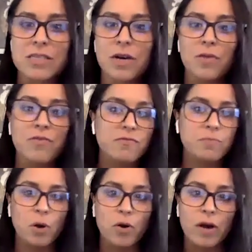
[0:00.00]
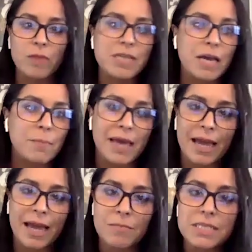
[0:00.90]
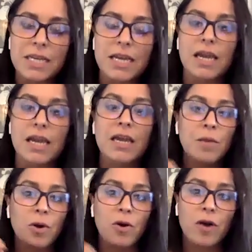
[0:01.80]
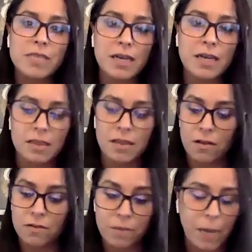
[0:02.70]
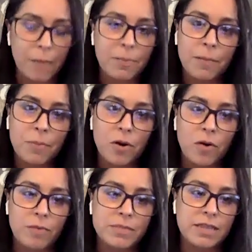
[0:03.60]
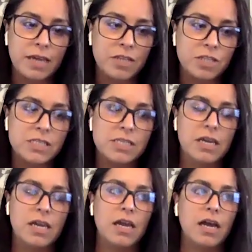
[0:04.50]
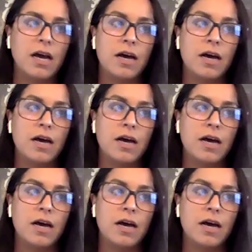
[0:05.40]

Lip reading: So programs like BAMD, programs like all of the pipeline programs at the HSC